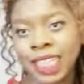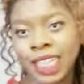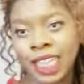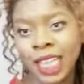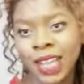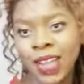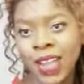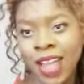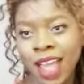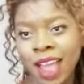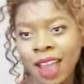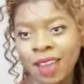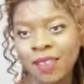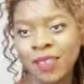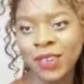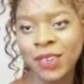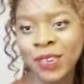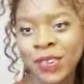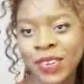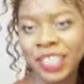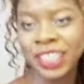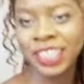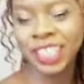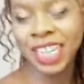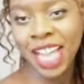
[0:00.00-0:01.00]
Hello
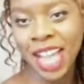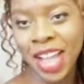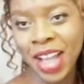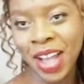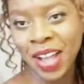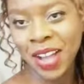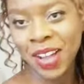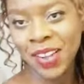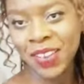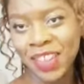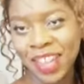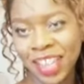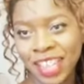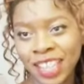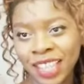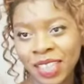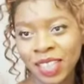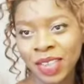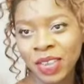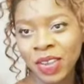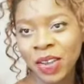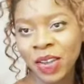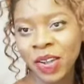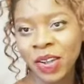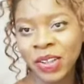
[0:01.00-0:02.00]
everyone, how are
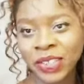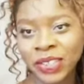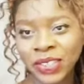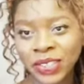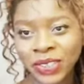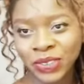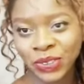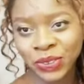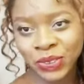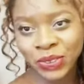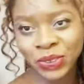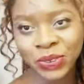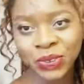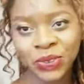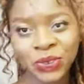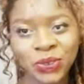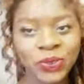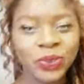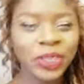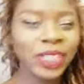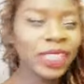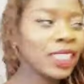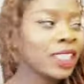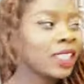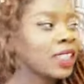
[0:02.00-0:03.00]
you all
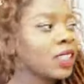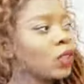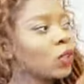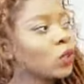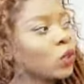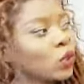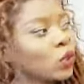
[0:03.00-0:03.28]
doing